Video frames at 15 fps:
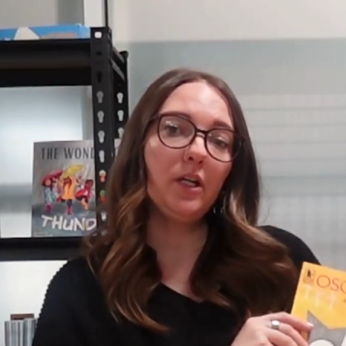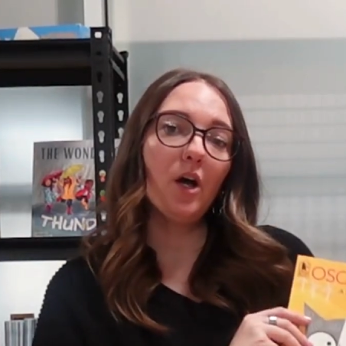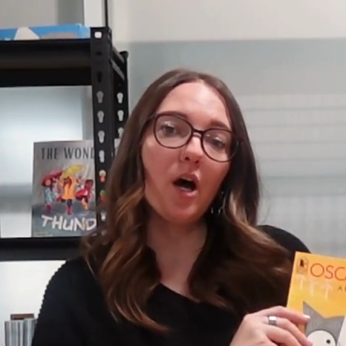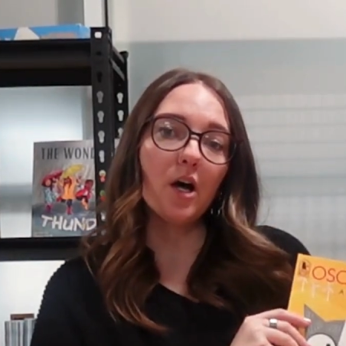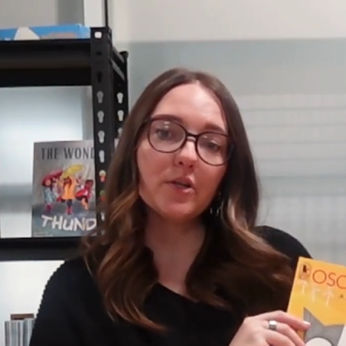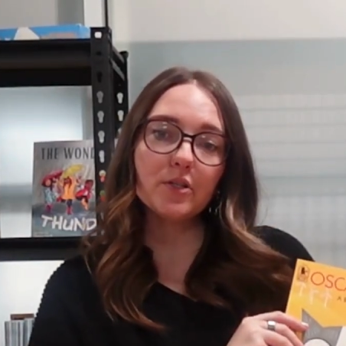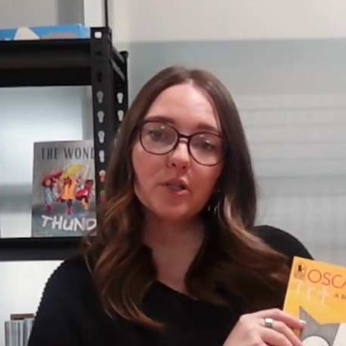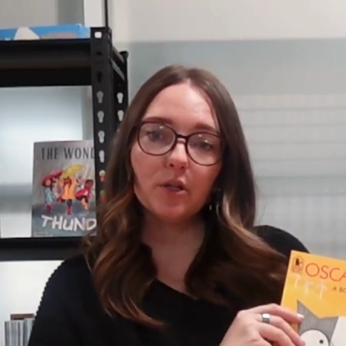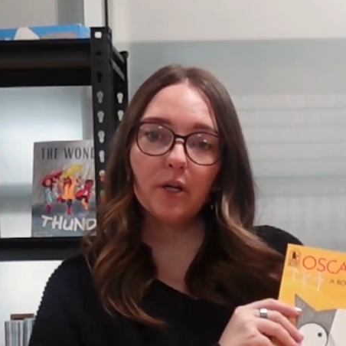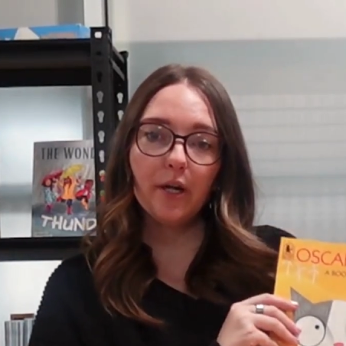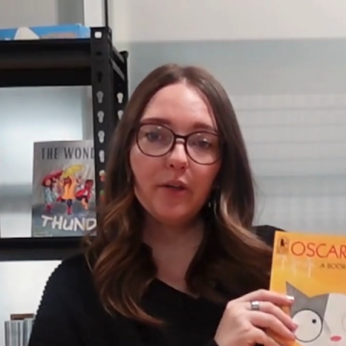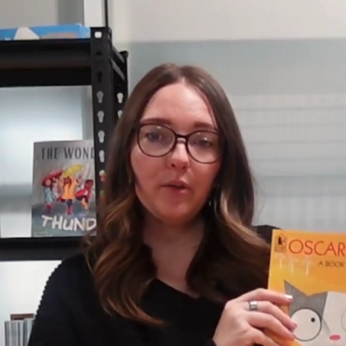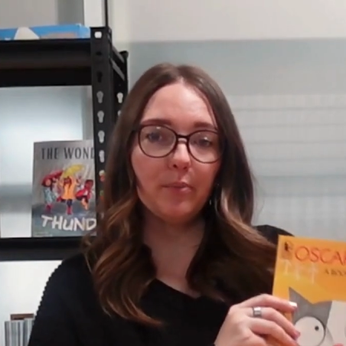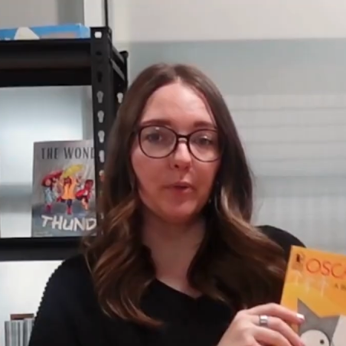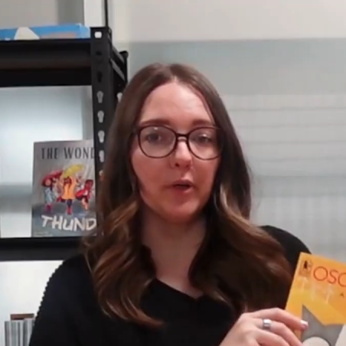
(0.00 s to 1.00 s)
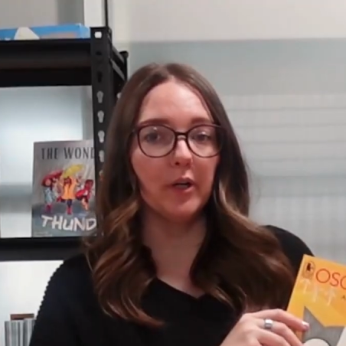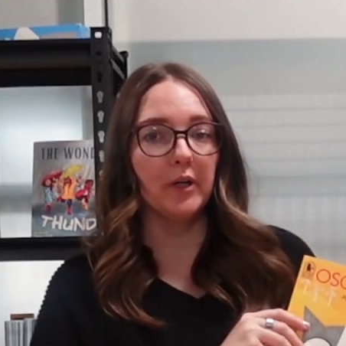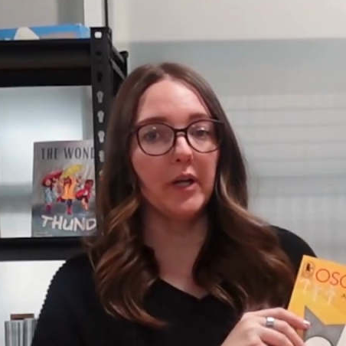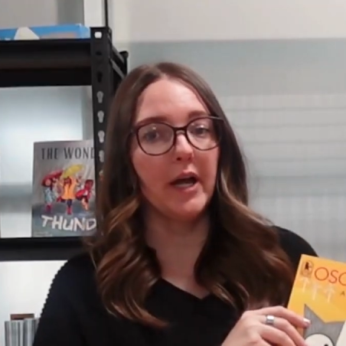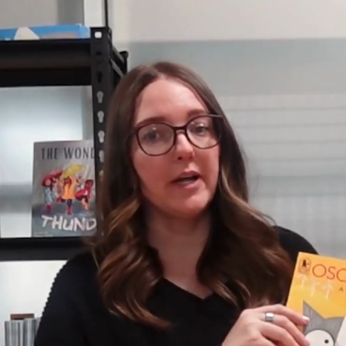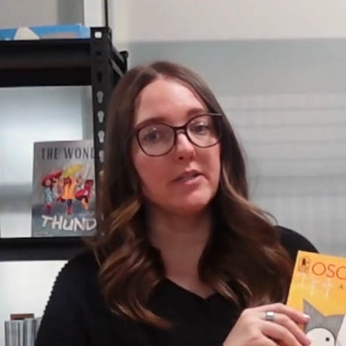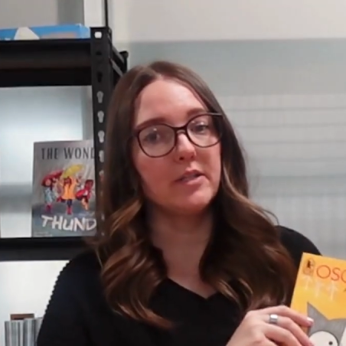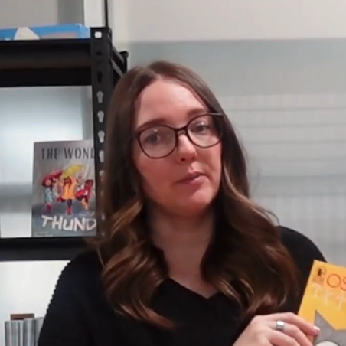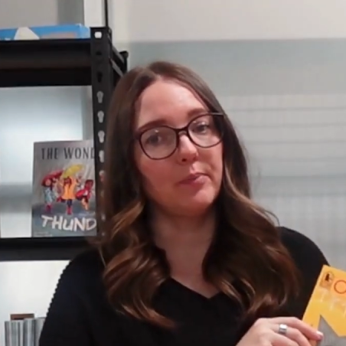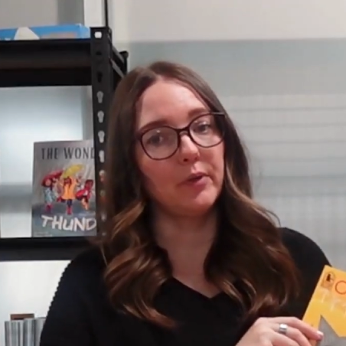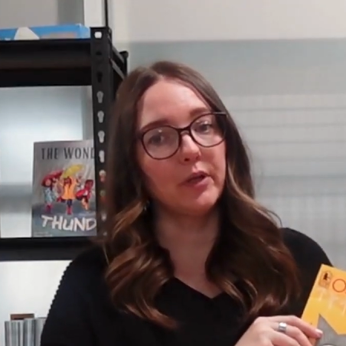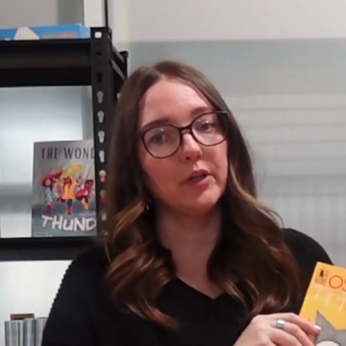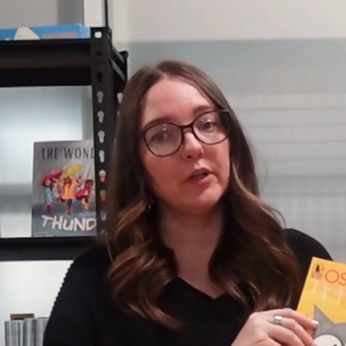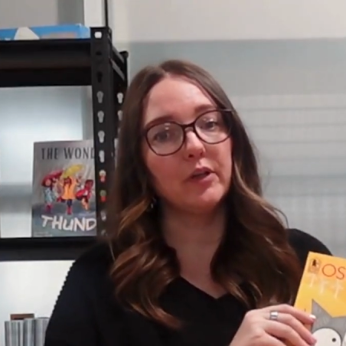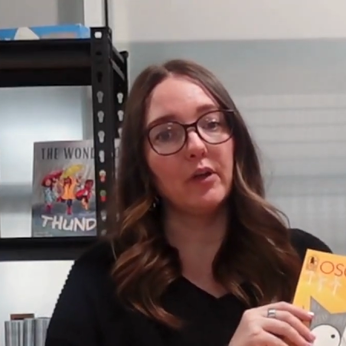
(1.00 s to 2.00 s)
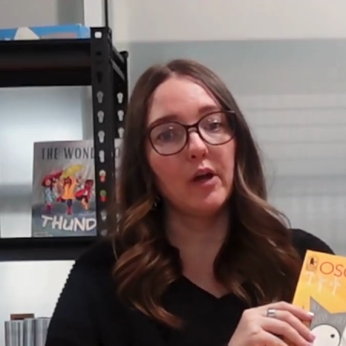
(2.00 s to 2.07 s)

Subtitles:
Oscar and the Bird as the book